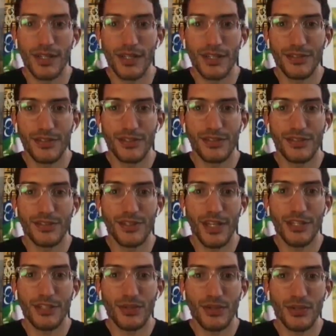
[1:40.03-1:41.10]
is this
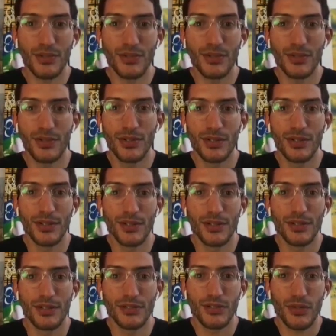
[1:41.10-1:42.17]
essential
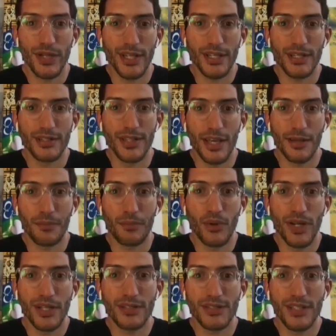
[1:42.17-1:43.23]
trade that
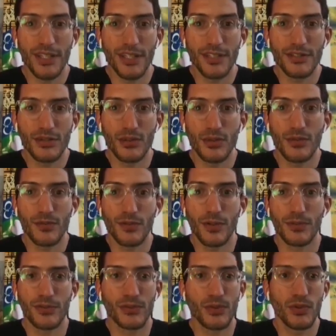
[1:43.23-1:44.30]
brings kids to and
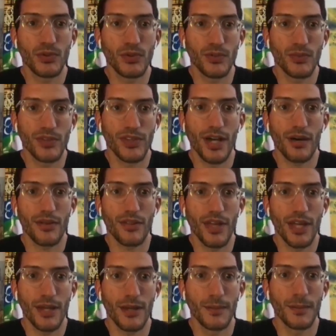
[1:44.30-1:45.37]
from school. And without
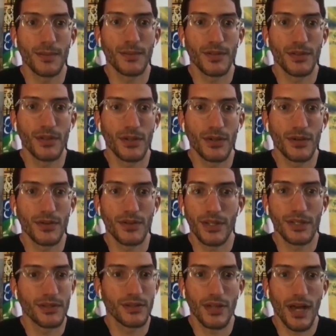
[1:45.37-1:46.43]
them, you know,
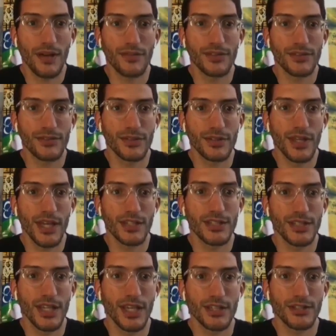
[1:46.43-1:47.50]
then obviously the
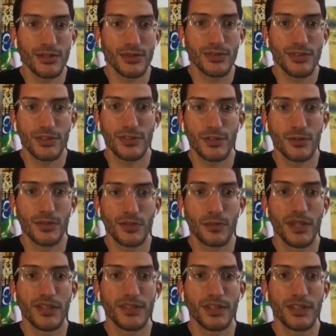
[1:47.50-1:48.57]
educational system is
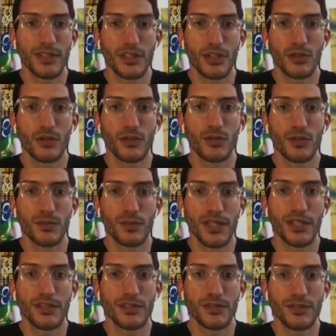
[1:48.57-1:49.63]
missing a huge
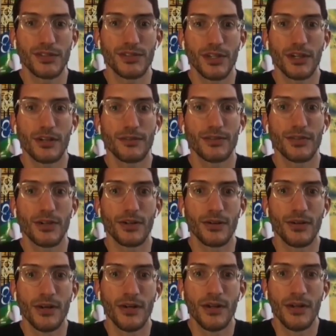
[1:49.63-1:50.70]
piece of itself.
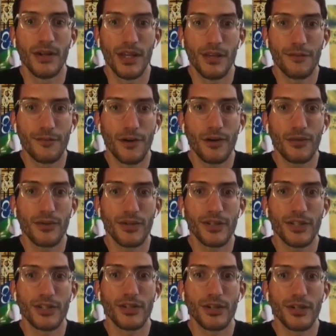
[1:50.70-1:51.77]
So it felt
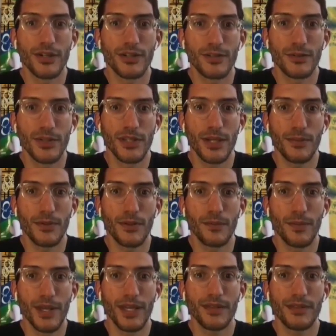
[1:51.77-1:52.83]
really good to be able to
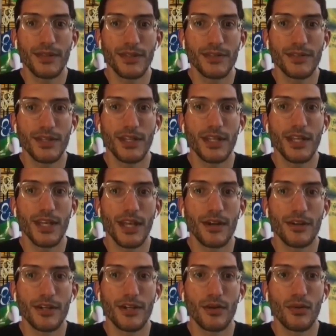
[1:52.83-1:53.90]
paint this in an
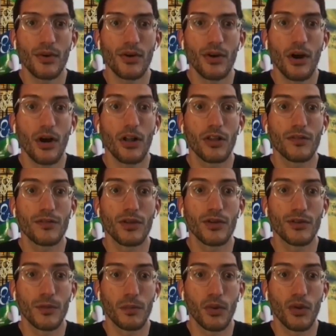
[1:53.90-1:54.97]
area where all of those
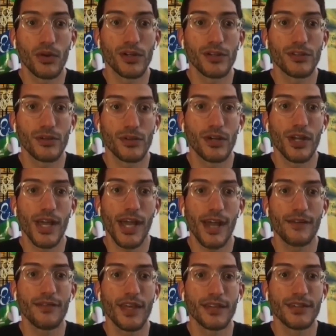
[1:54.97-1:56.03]
employees are going to
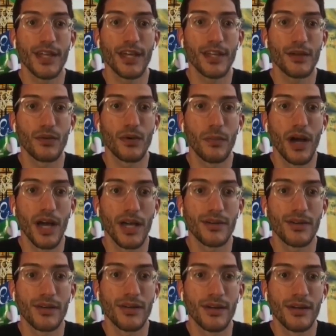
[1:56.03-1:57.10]
have that daily
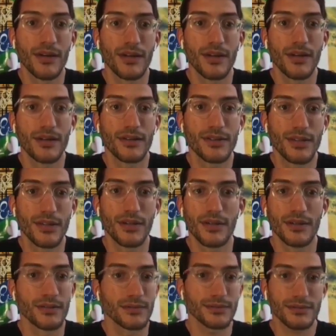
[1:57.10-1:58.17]
reminder to
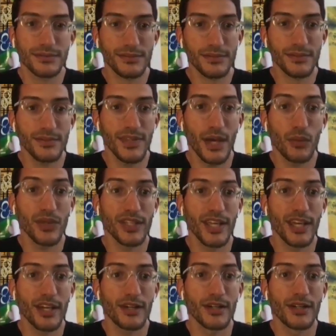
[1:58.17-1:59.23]
that we
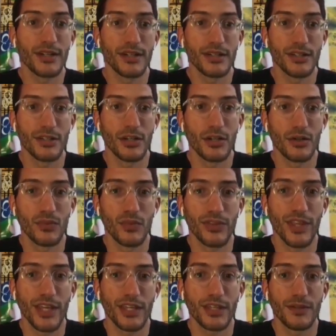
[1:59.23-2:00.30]
care, you know, and we're
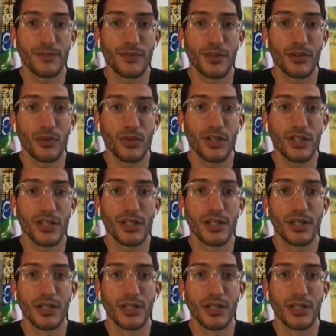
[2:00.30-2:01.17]
thanking them for their work